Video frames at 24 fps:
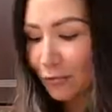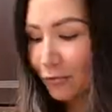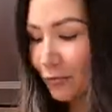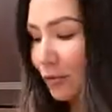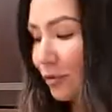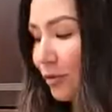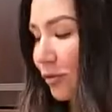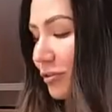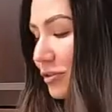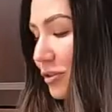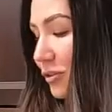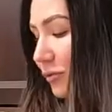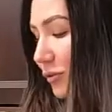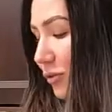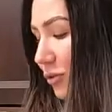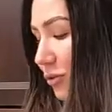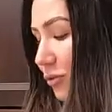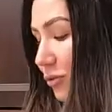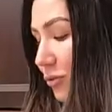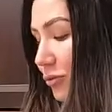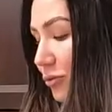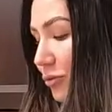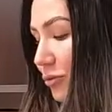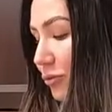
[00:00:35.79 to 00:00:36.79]
For those of you
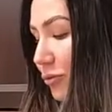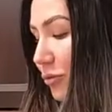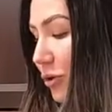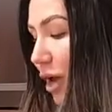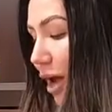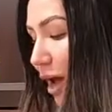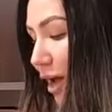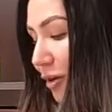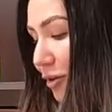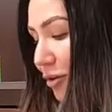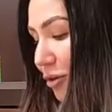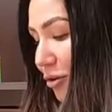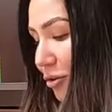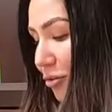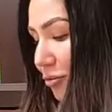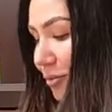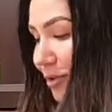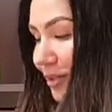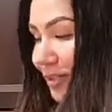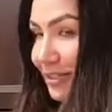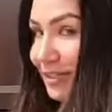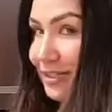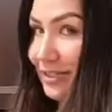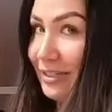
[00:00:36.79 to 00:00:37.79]
who do not know
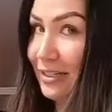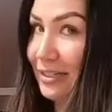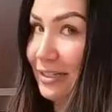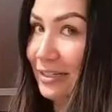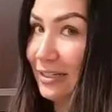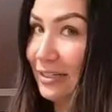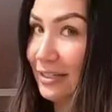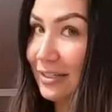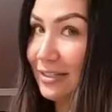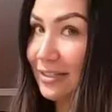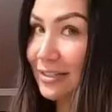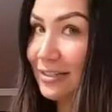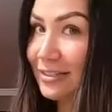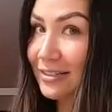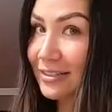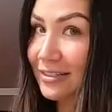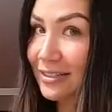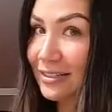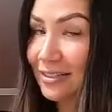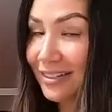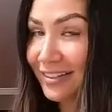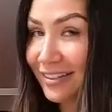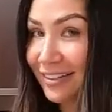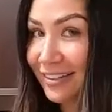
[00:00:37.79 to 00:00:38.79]
what a C D is,
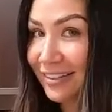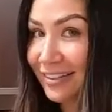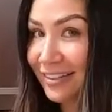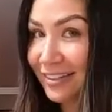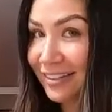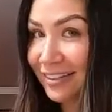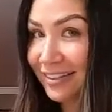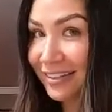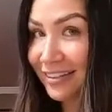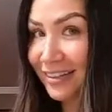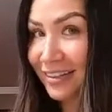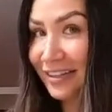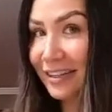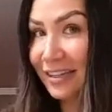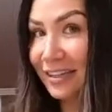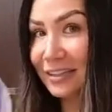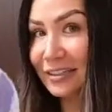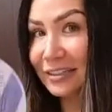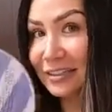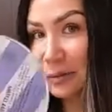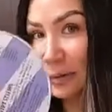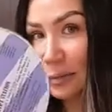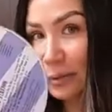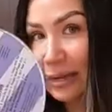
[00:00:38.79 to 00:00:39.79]

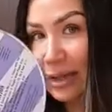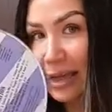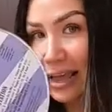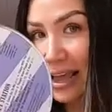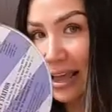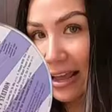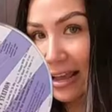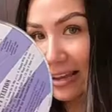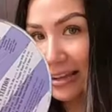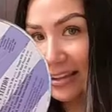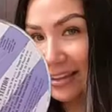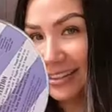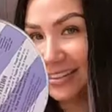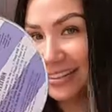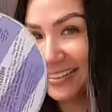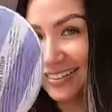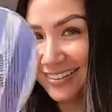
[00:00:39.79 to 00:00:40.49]
Exhibit A.